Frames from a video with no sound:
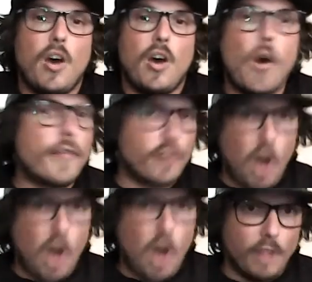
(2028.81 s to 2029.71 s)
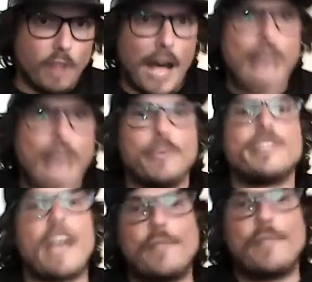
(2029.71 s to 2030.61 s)
overall, I would
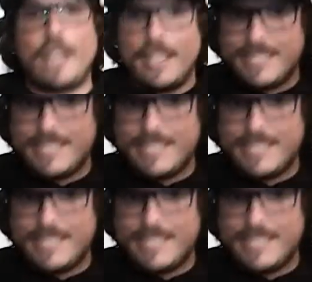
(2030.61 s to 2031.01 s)
definitely